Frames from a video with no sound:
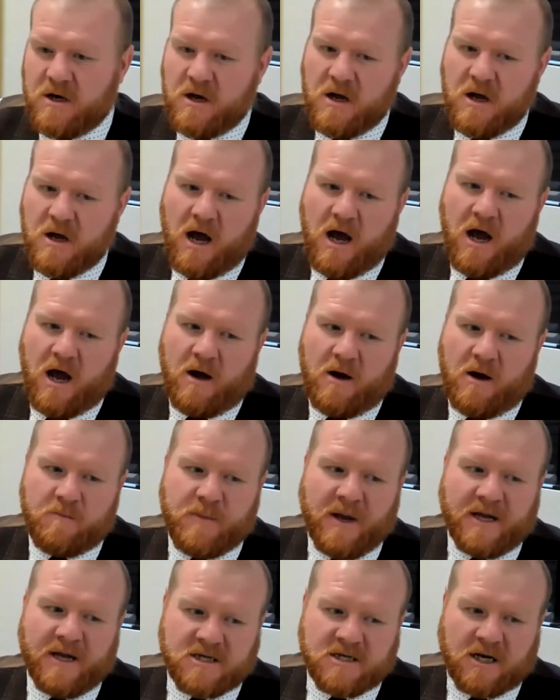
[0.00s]
and
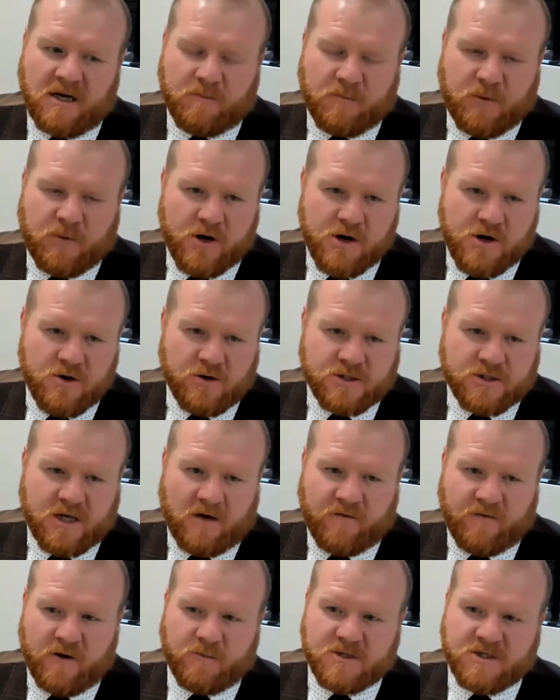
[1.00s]
basically putting
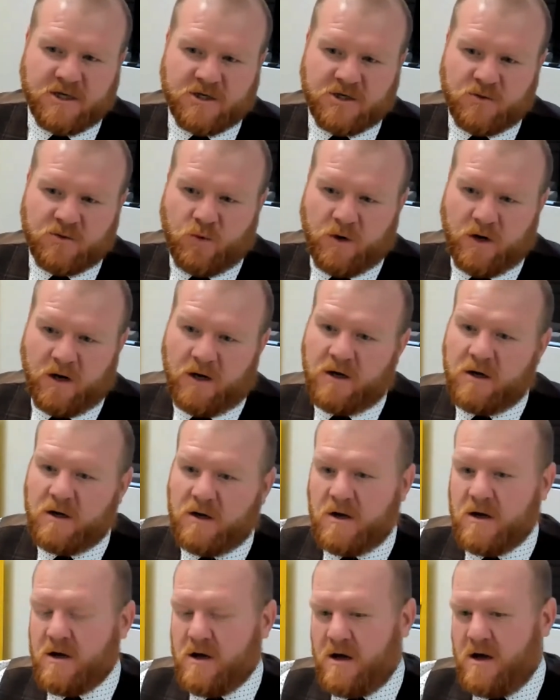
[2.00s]
yourself in a position where
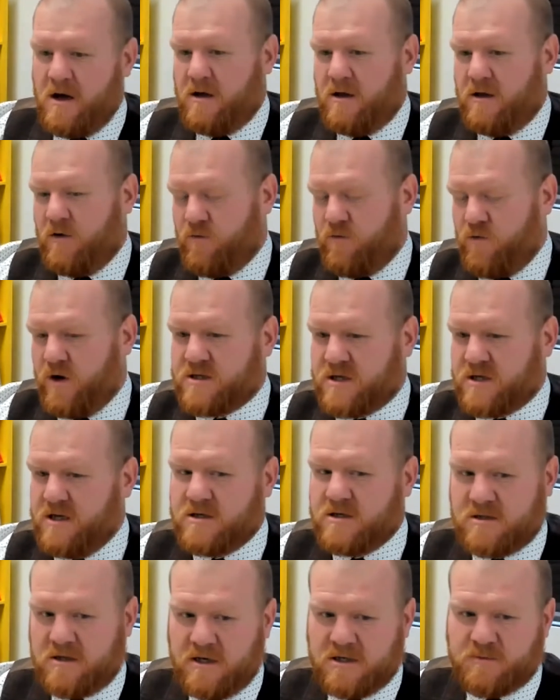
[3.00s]
the risk
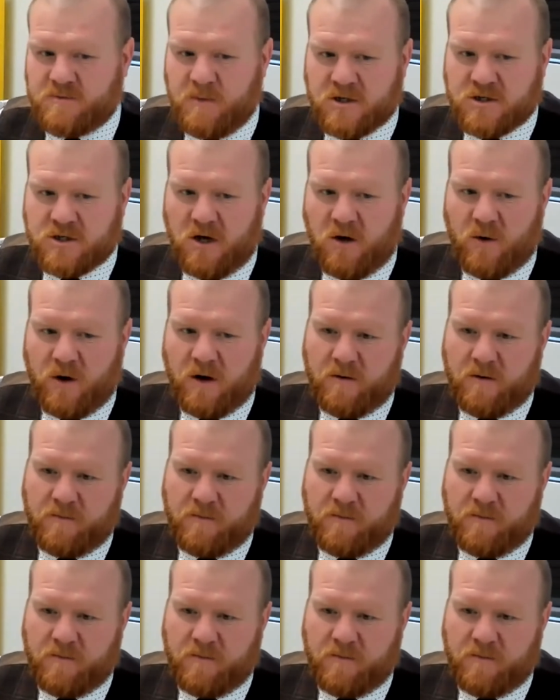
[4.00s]
is much lower.